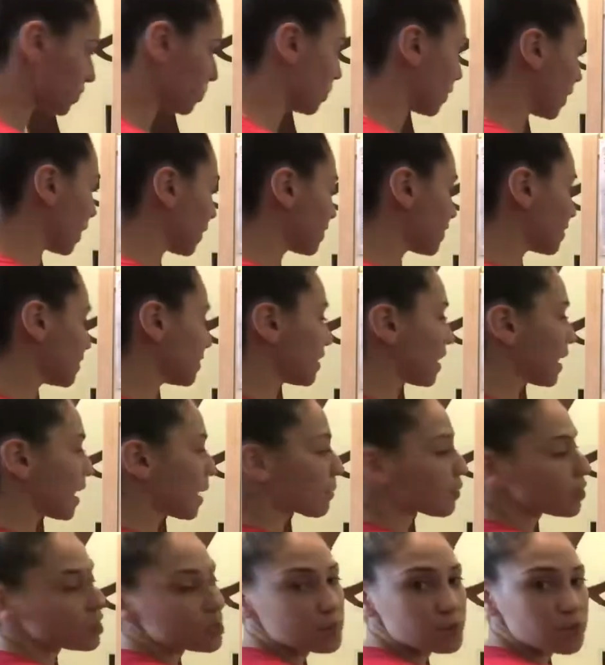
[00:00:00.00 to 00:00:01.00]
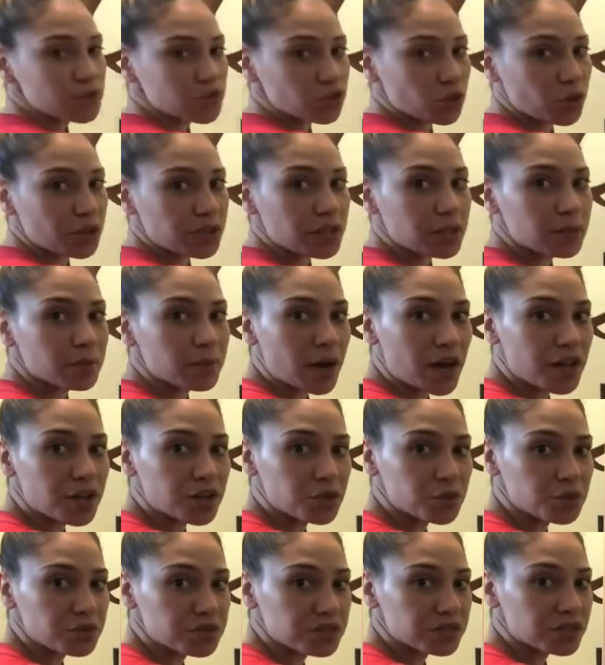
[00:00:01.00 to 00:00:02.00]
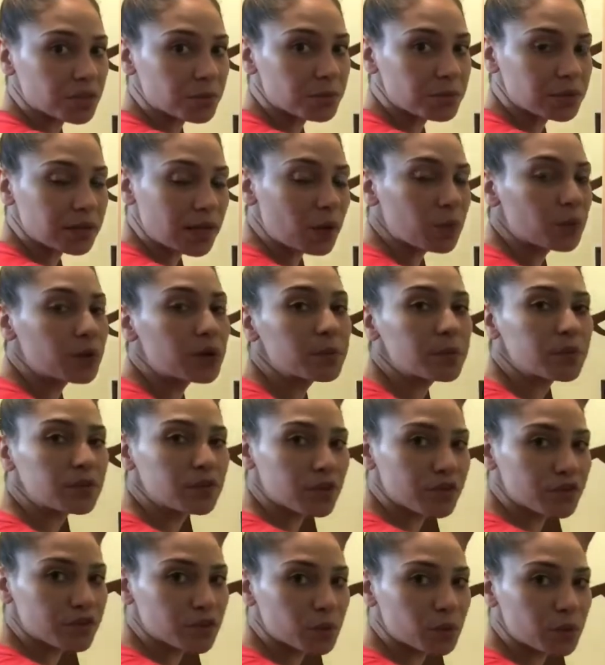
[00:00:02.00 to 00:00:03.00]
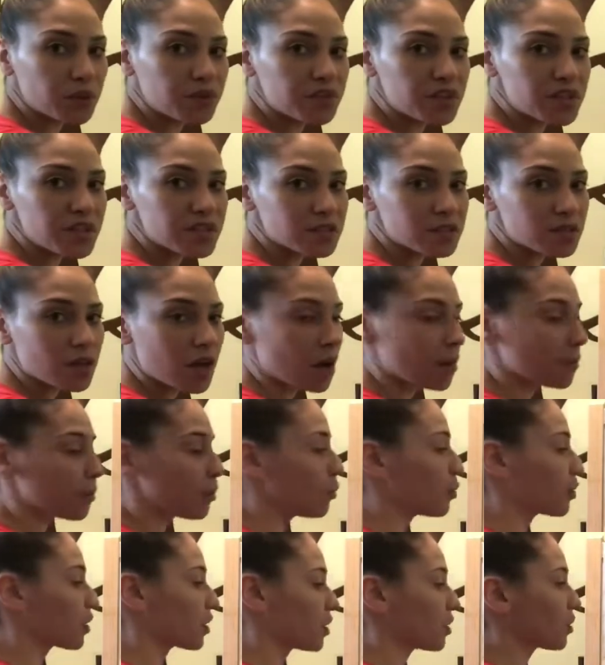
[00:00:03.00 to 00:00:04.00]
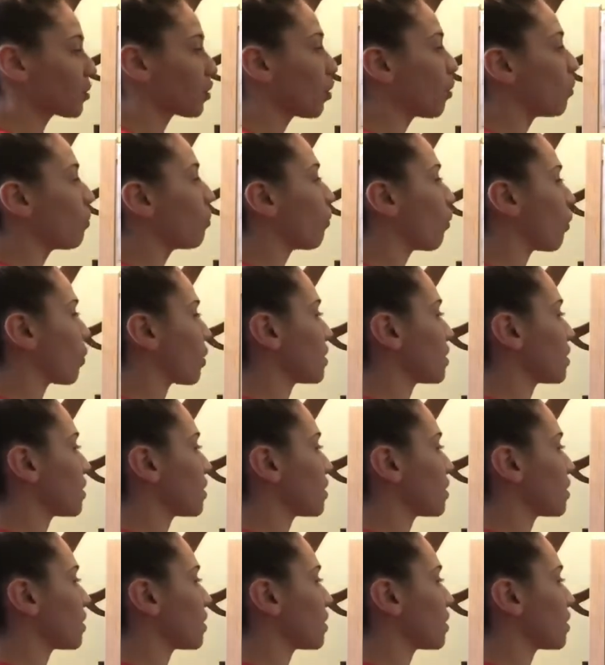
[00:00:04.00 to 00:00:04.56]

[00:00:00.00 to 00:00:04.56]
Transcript: But today I'm going to be showing him how to use a number line. We've been reviewing this, but we're going to go more